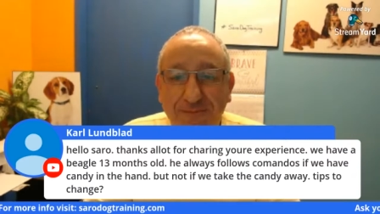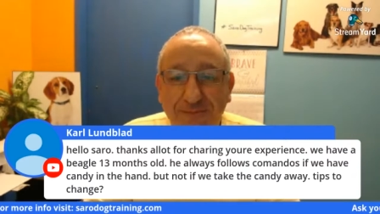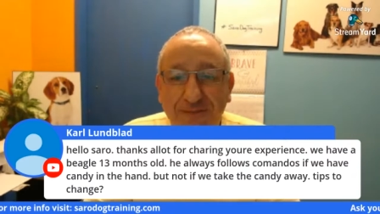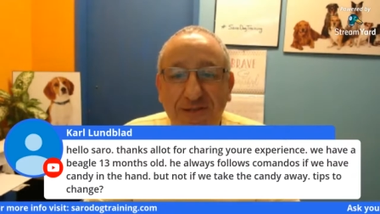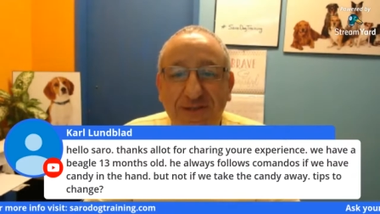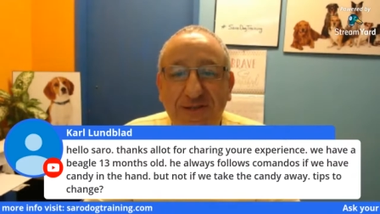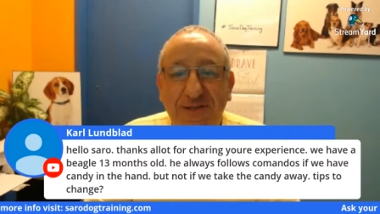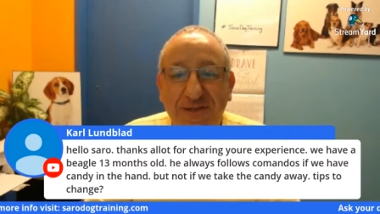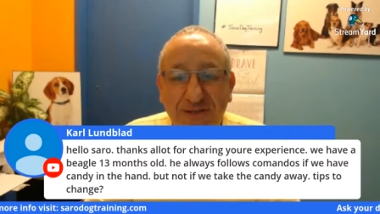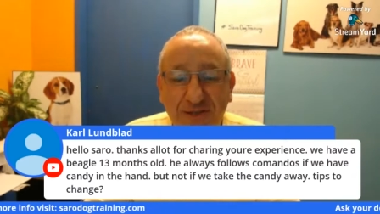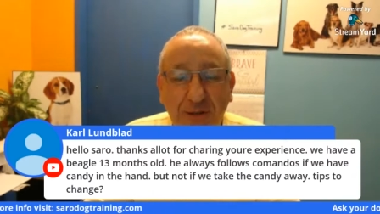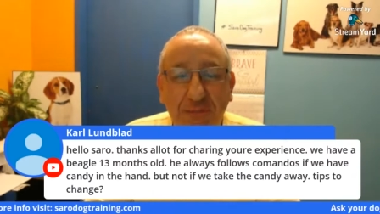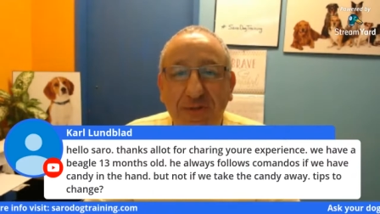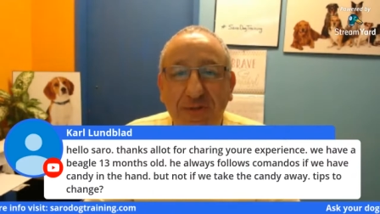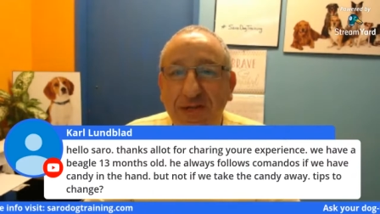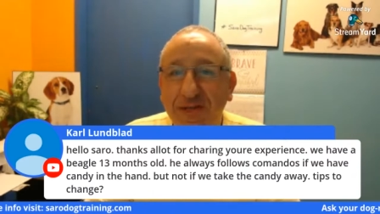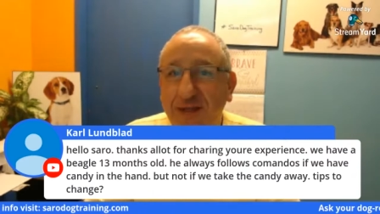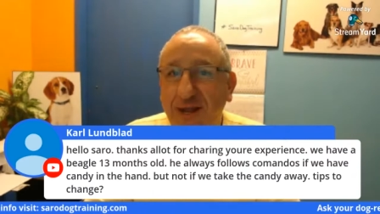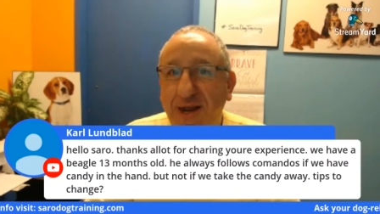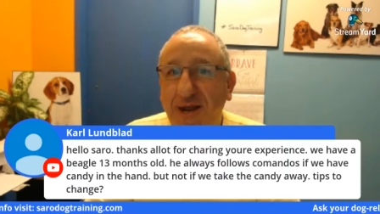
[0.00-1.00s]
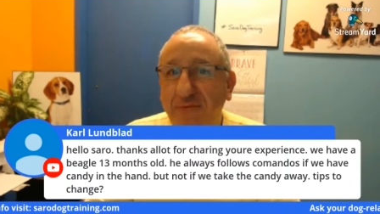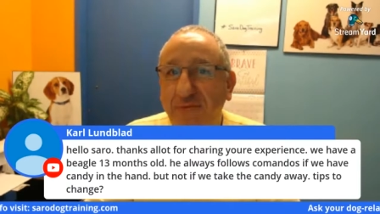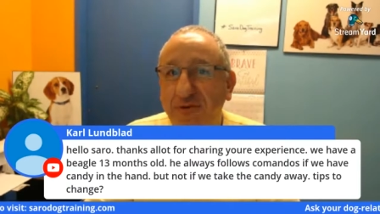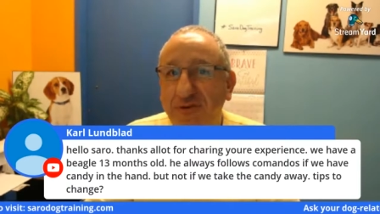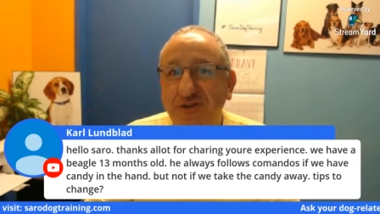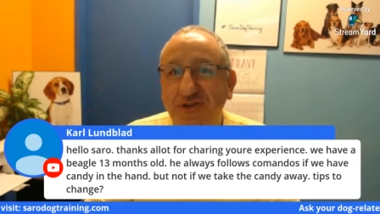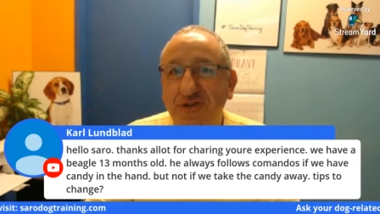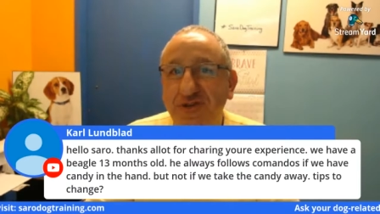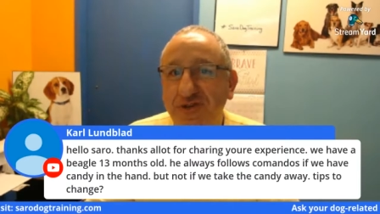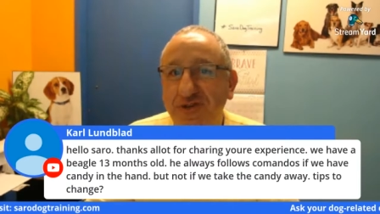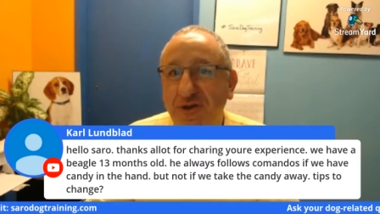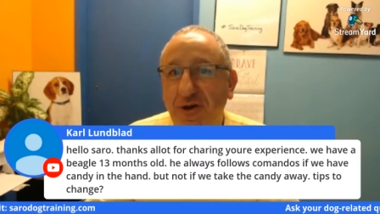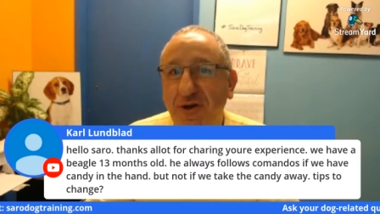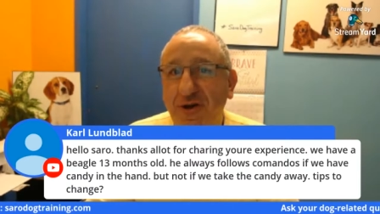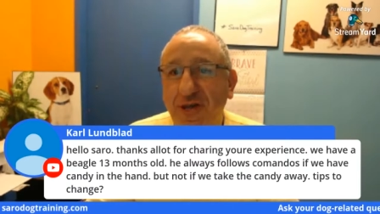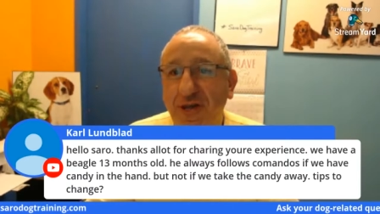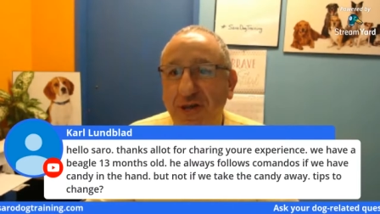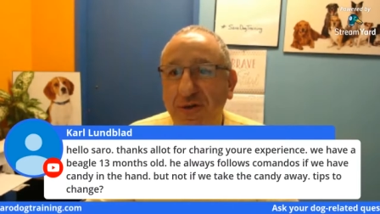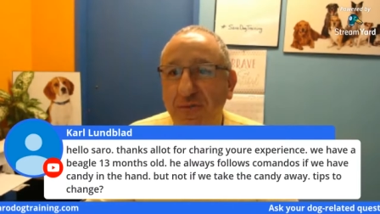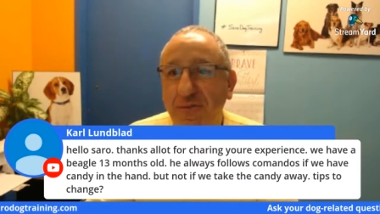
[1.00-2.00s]
this is something that I was just
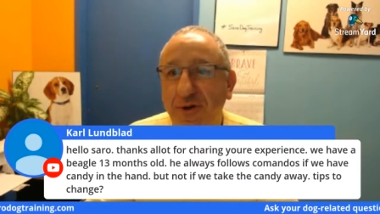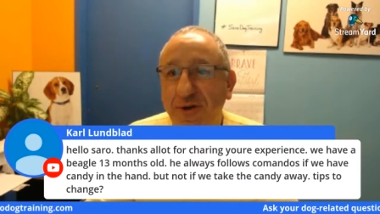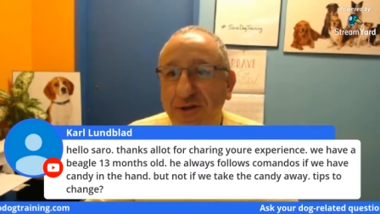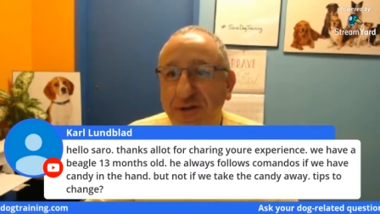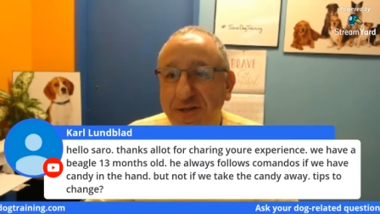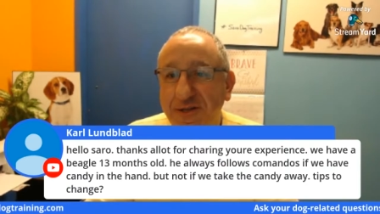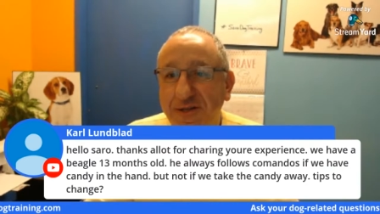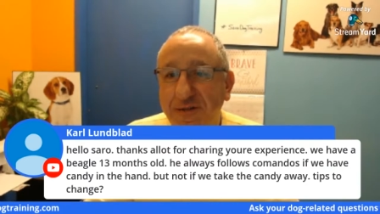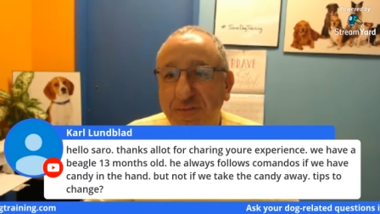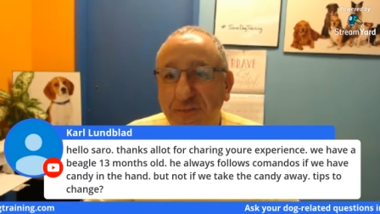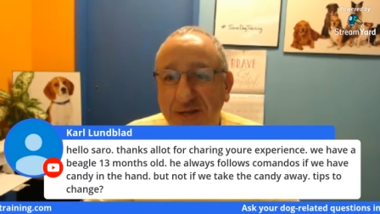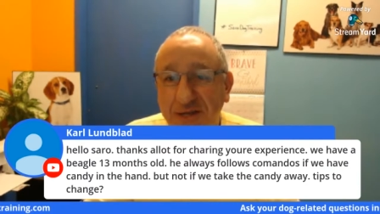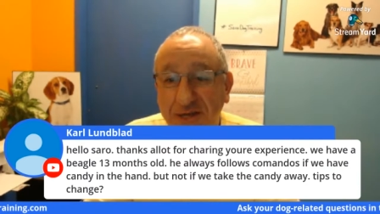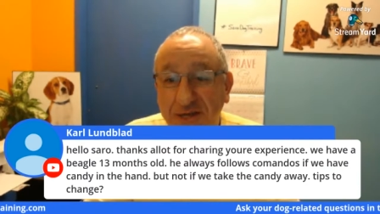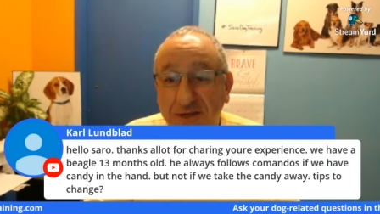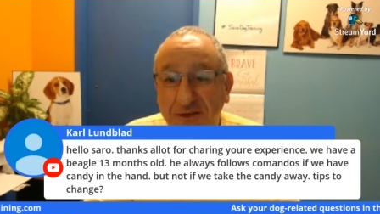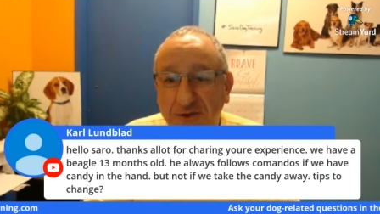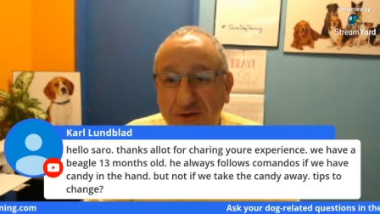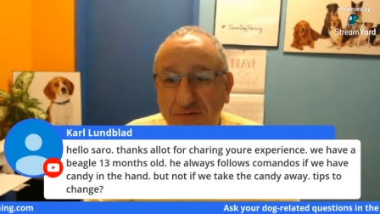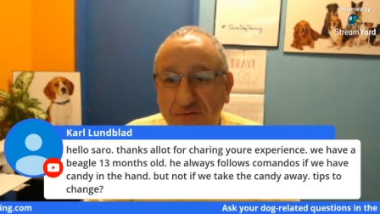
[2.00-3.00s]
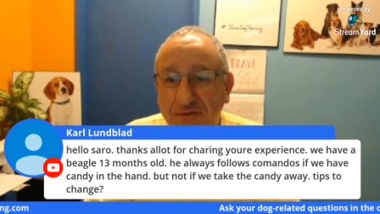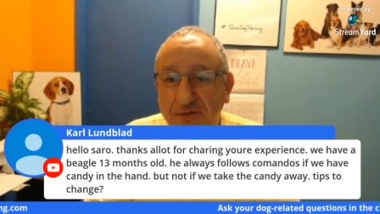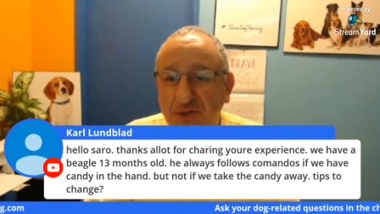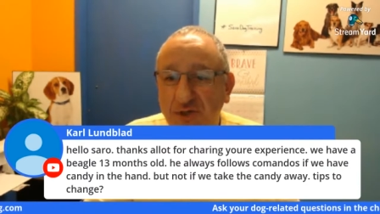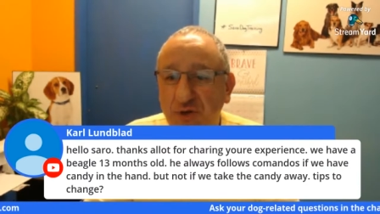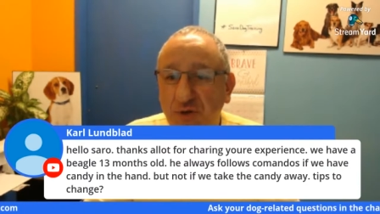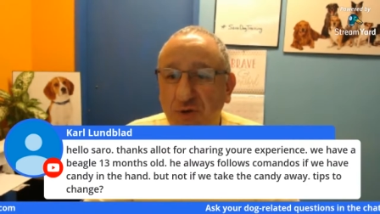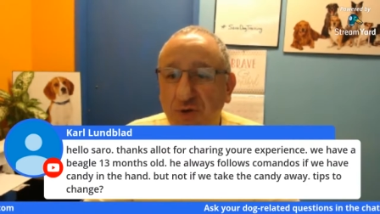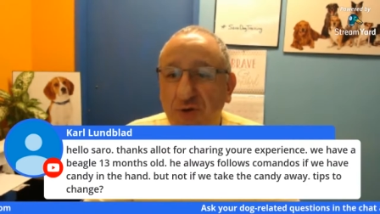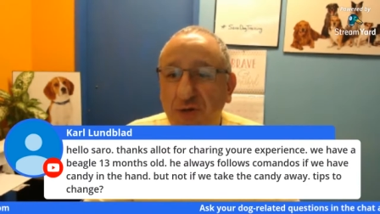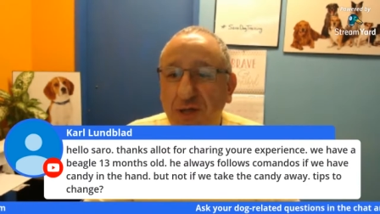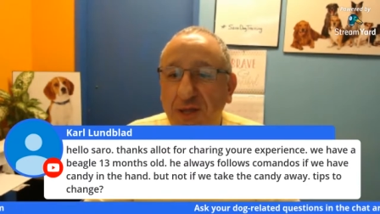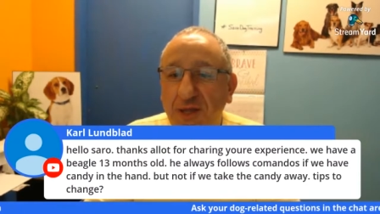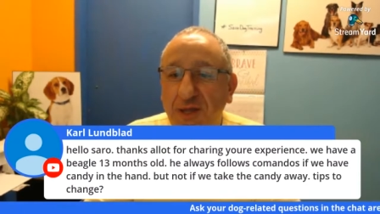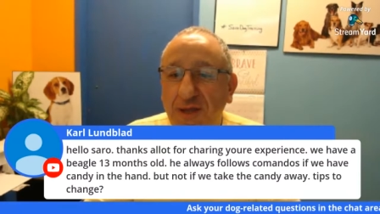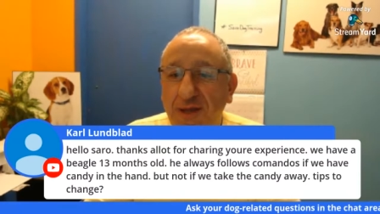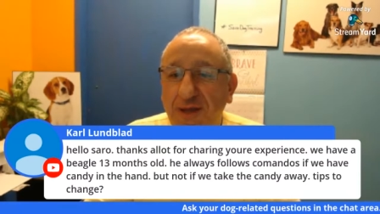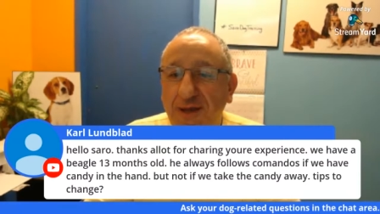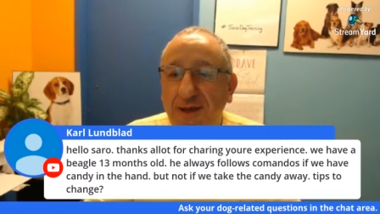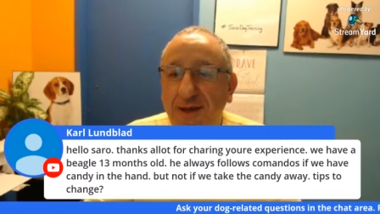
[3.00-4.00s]
talking about in the beginning of the show.
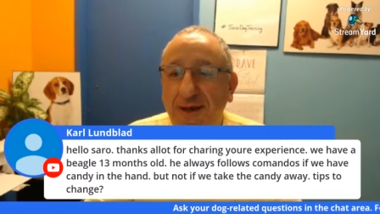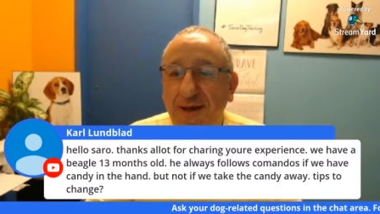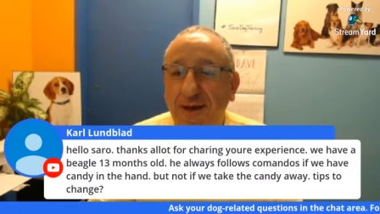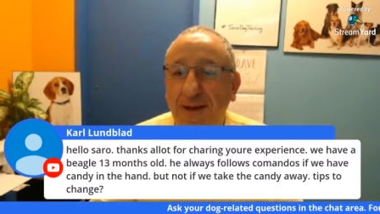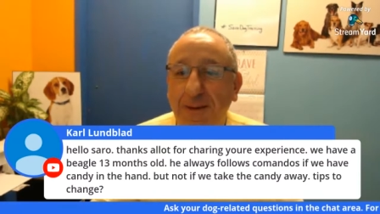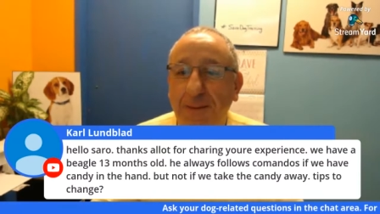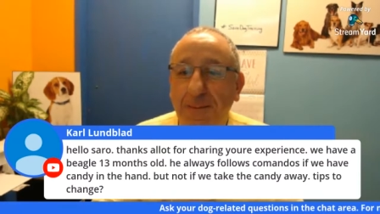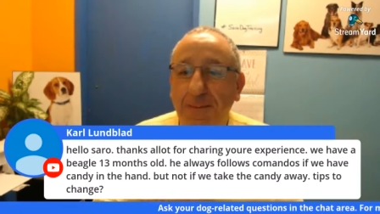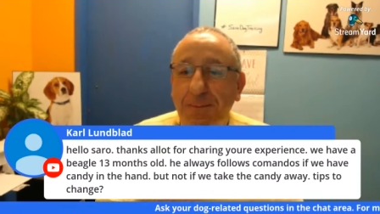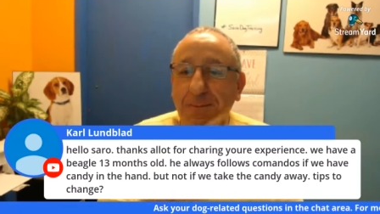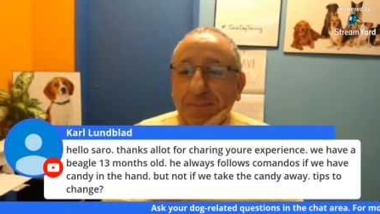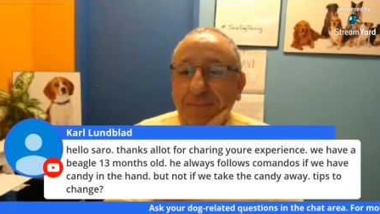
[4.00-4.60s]
Um,